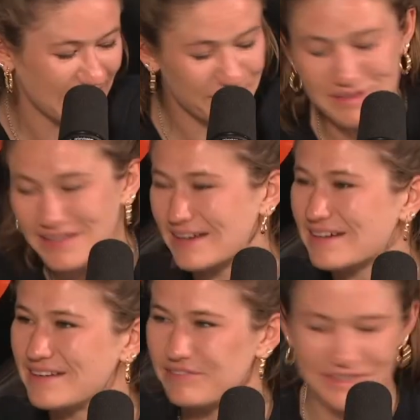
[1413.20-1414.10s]
mean, that
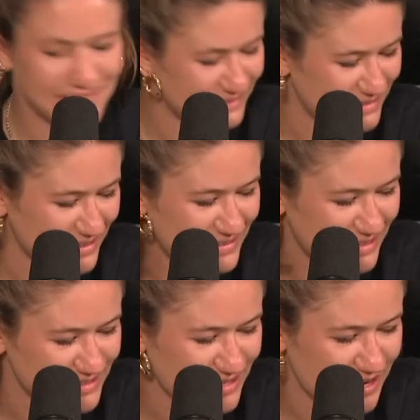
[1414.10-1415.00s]
kind of leads us nicely
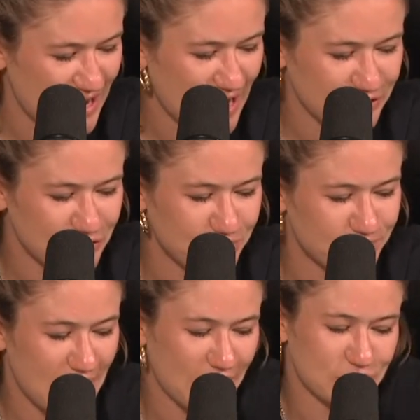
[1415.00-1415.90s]
into kind of
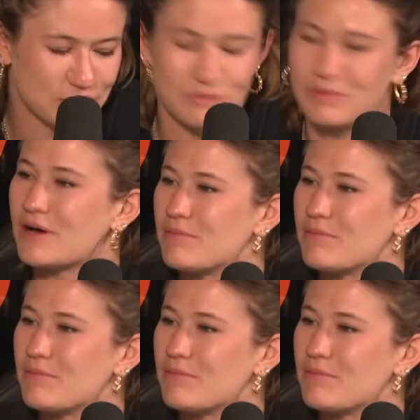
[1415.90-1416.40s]
how did you become a